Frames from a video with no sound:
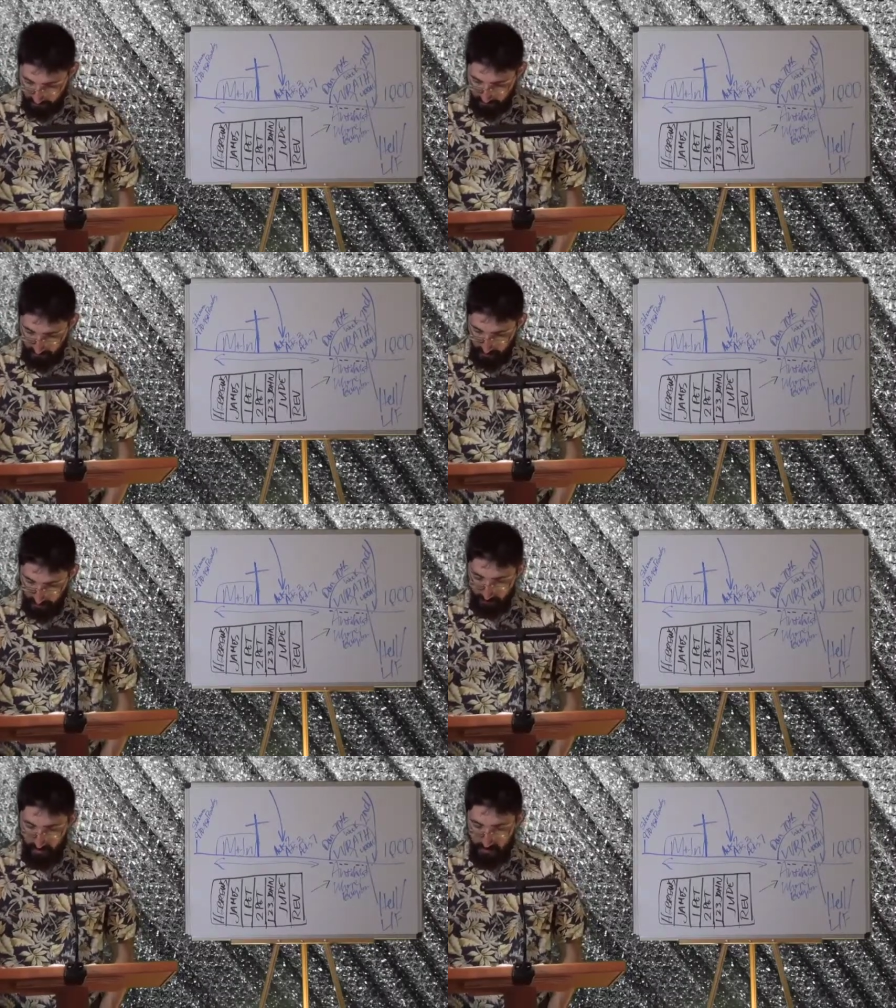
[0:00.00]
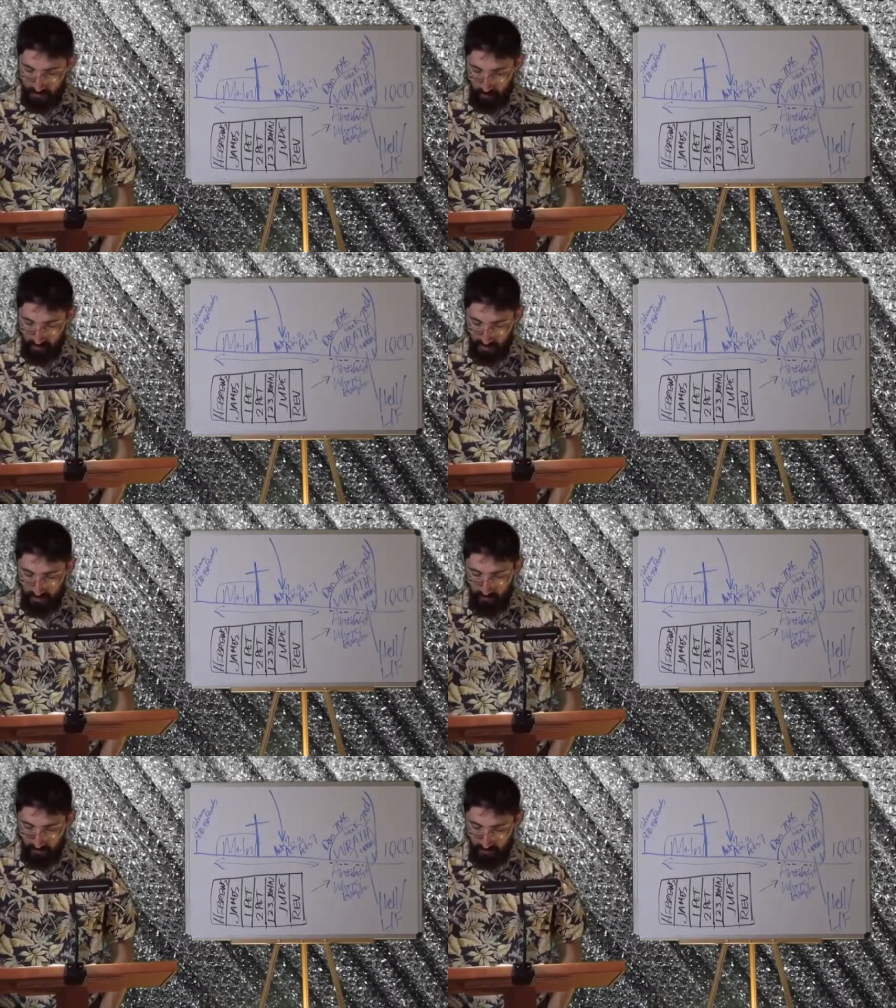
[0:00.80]
The the advice will
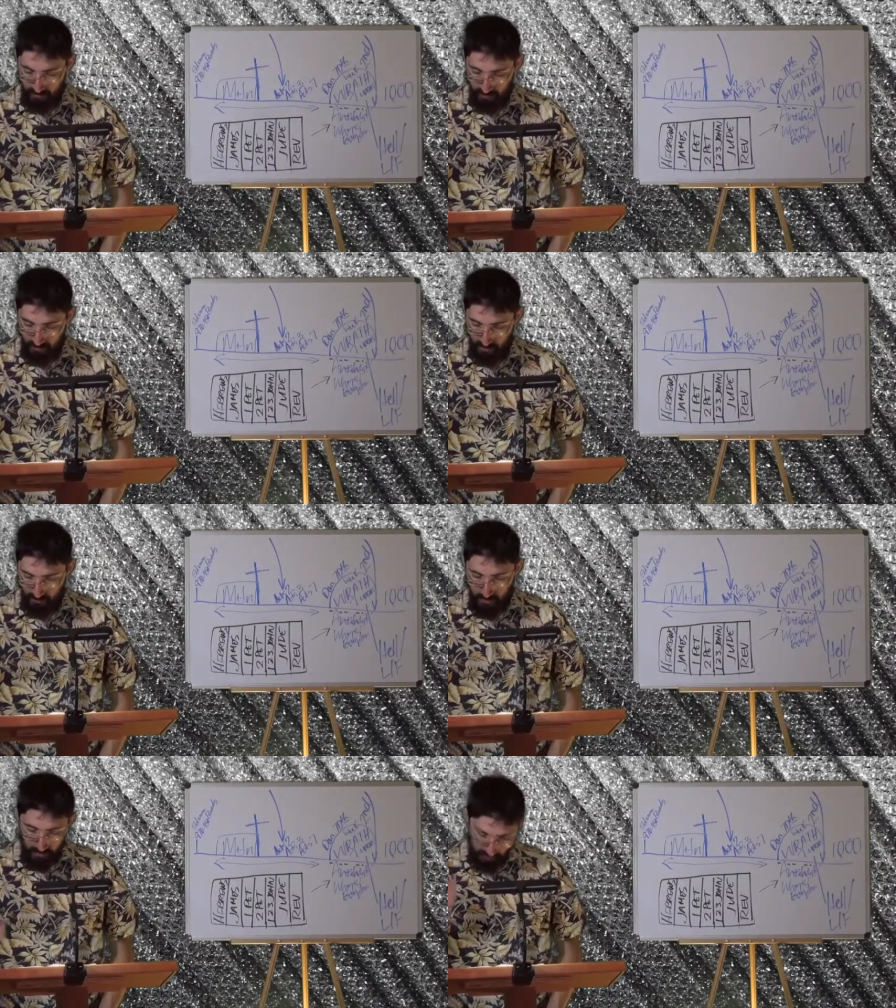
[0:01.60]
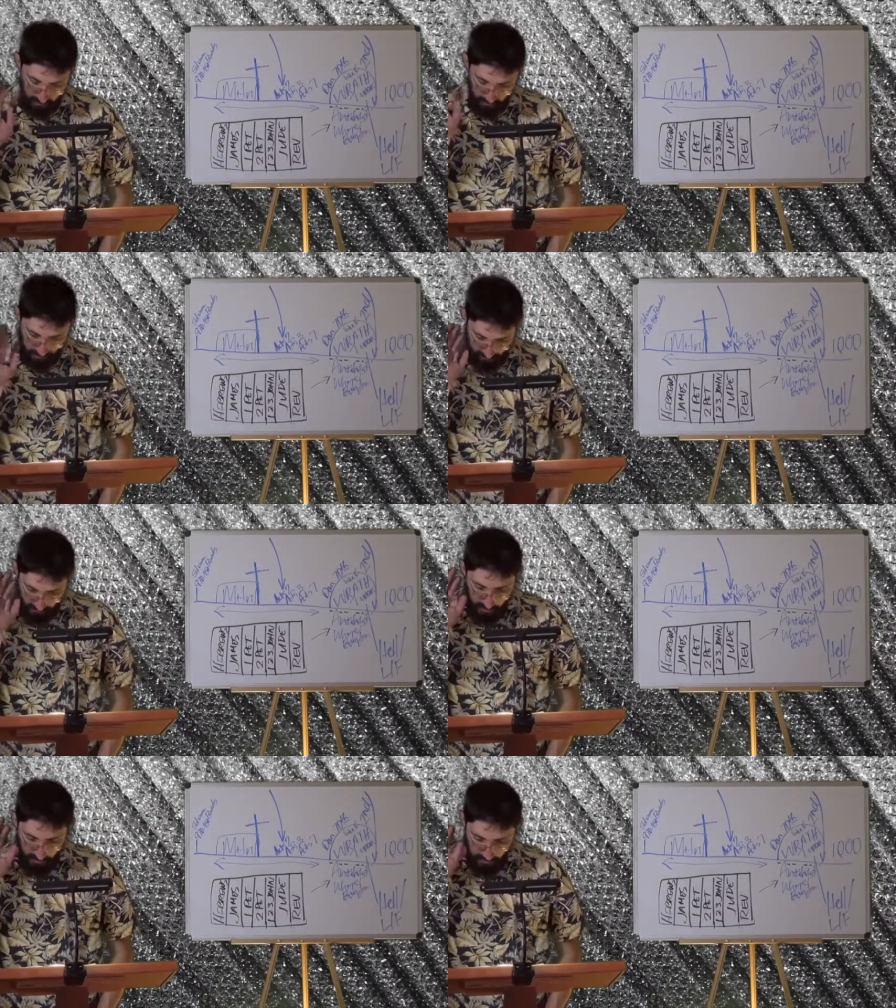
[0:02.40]
decorate his life because he,
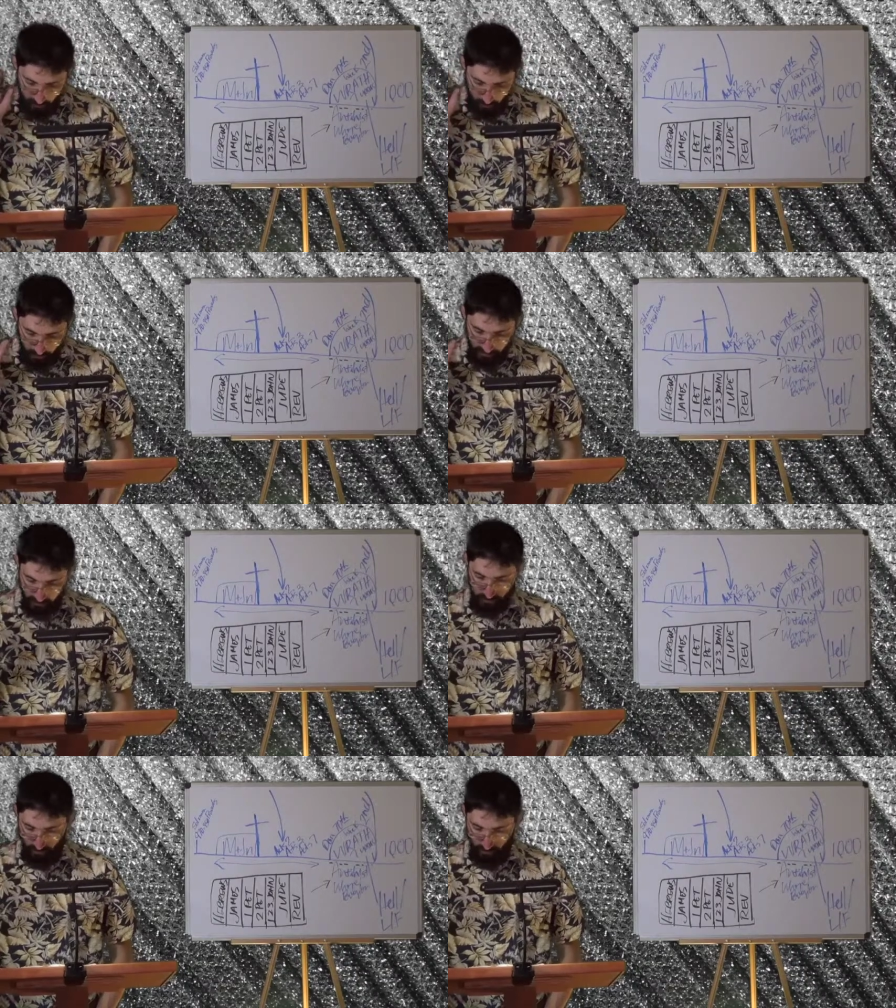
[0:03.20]
he wants to